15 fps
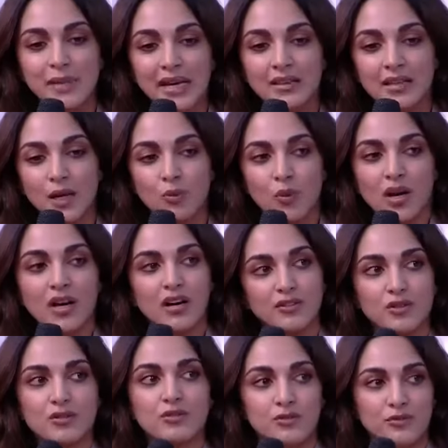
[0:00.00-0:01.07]
make that 1 hour
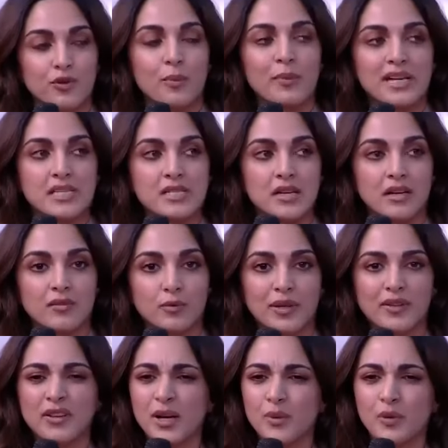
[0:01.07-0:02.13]
for myself,
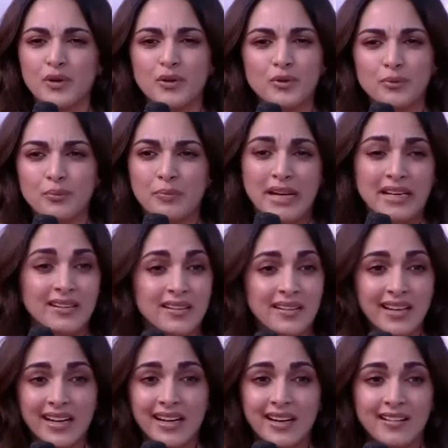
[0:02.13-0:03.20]
whether I want to
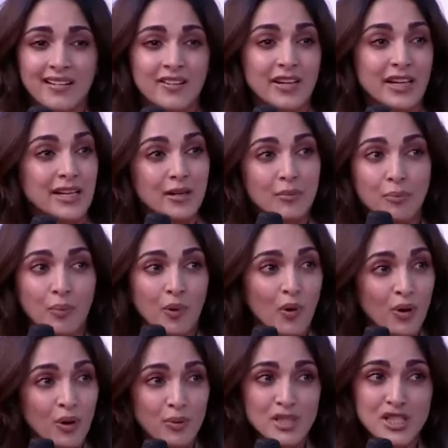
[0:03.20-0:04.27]
meditate, read a
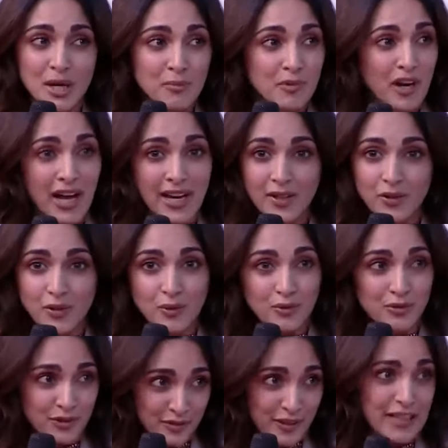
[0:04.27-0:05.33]
book, which I'm trying to do
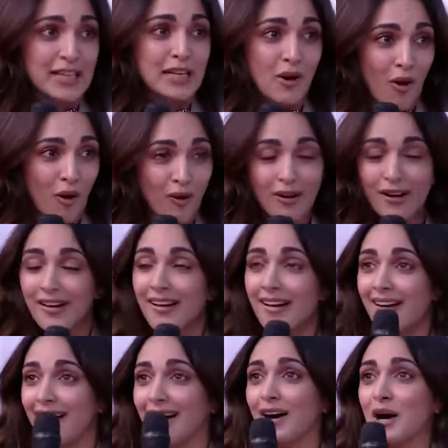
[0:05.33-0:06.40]
for very long,
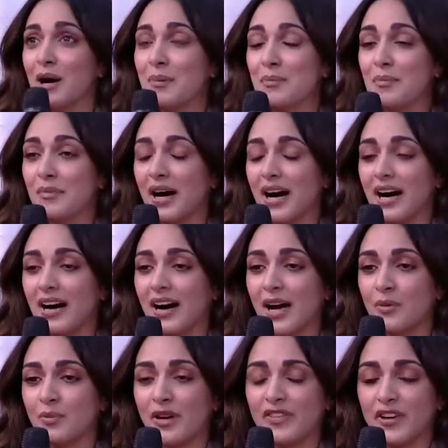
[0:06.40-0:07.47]

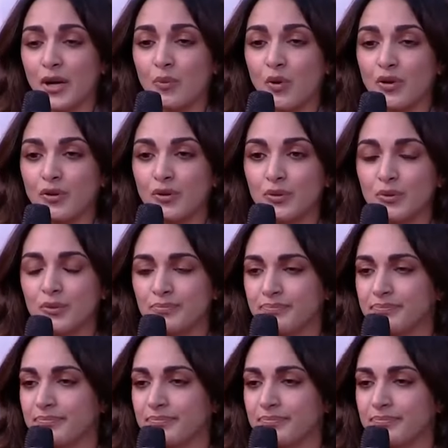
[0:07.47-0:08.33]
whether I want to,